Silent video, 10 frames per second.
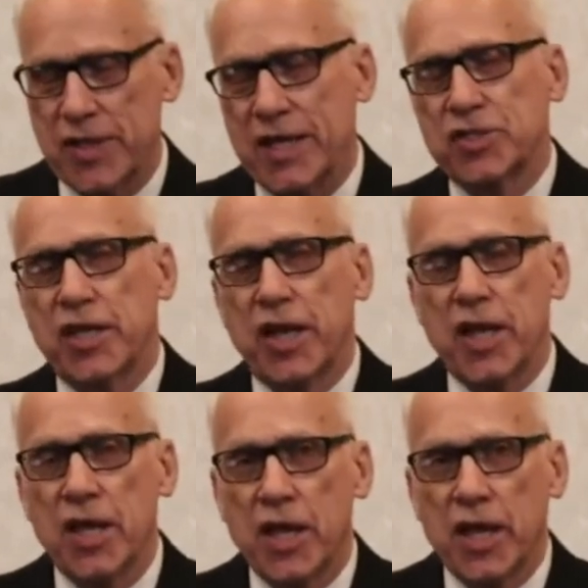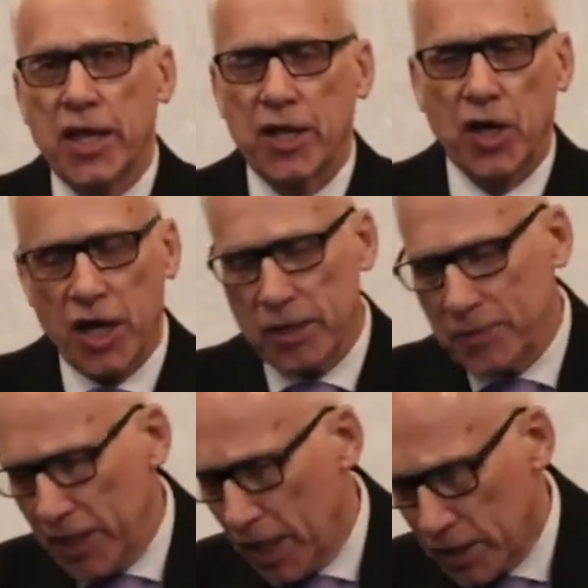city ought to
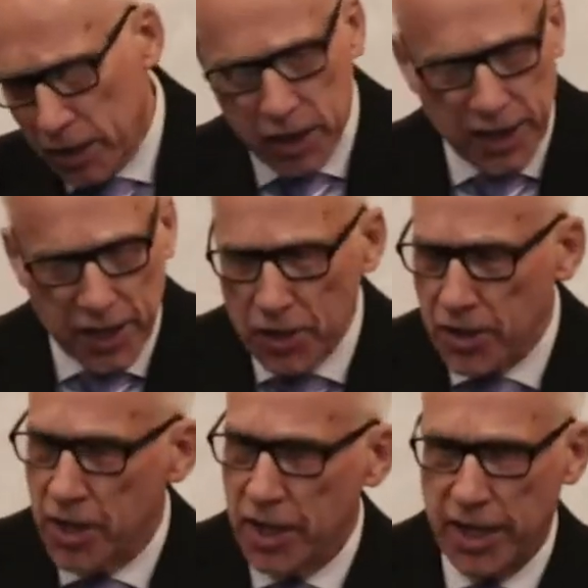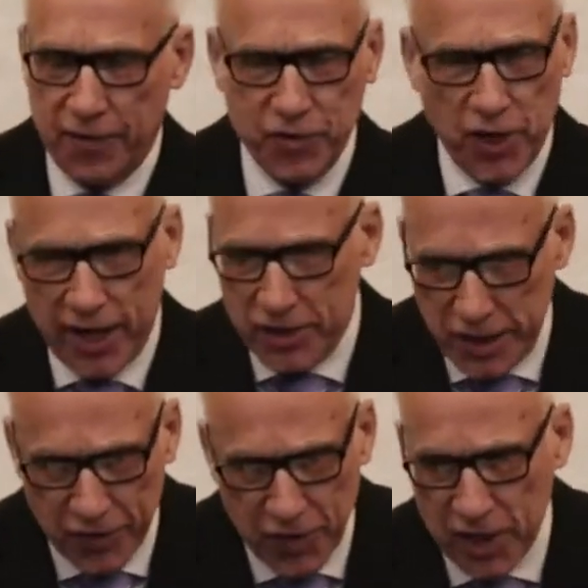be a clear, if you had
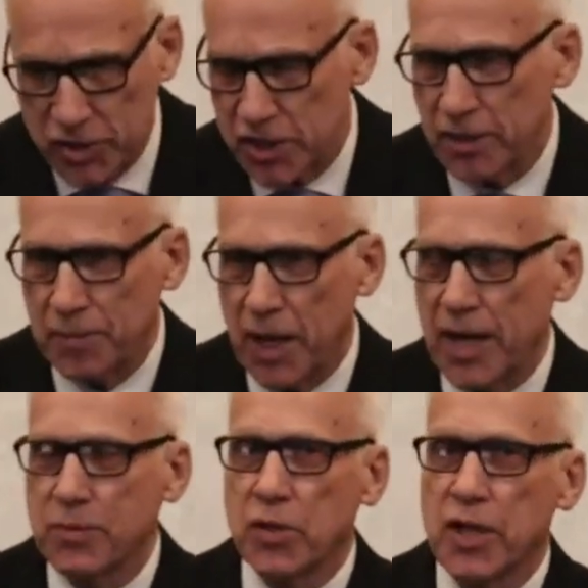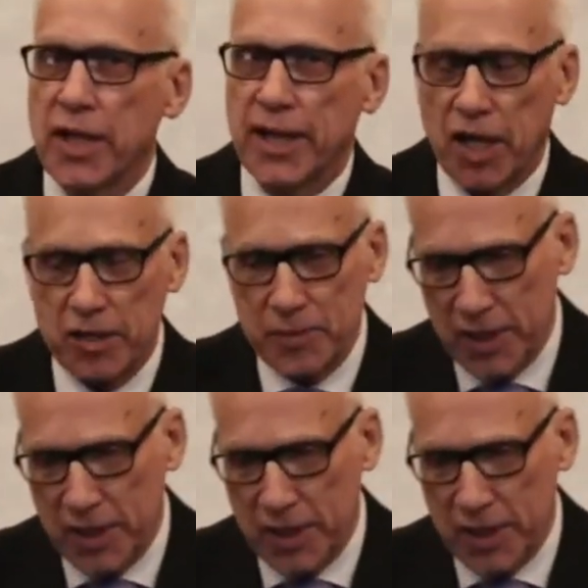nothing else in the Bible, it ought to be a